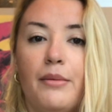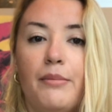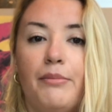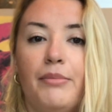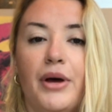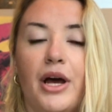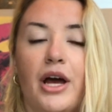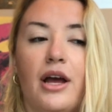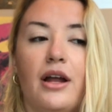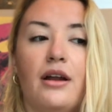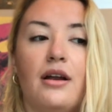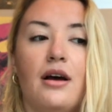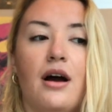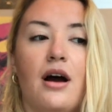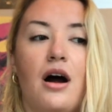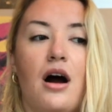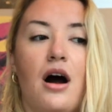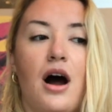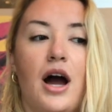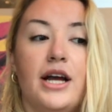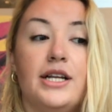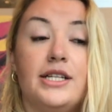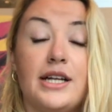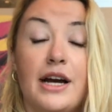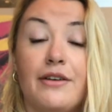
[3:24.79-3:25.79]
But
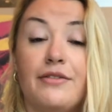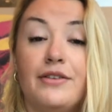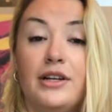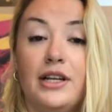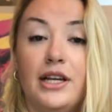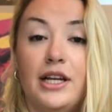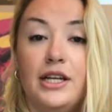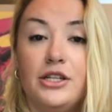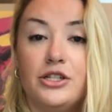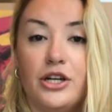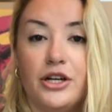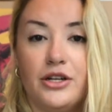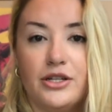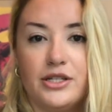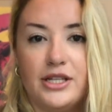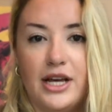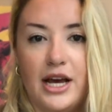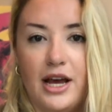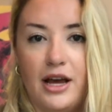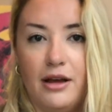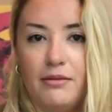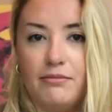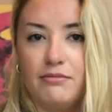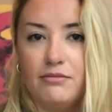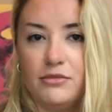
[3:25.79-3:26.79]
I definitely don't
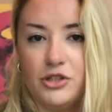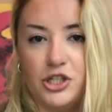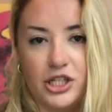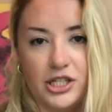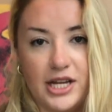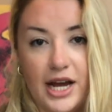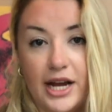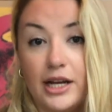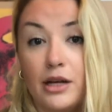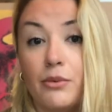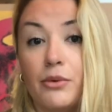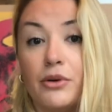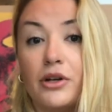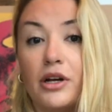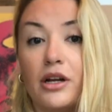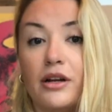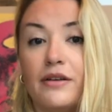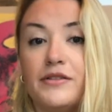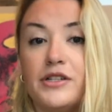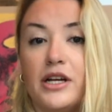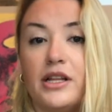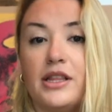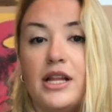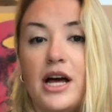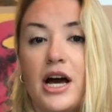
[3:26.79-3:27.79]
say just anyone could have
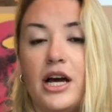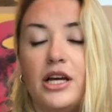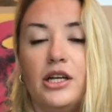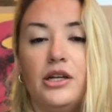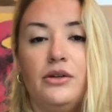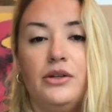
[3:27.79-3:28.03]
done that.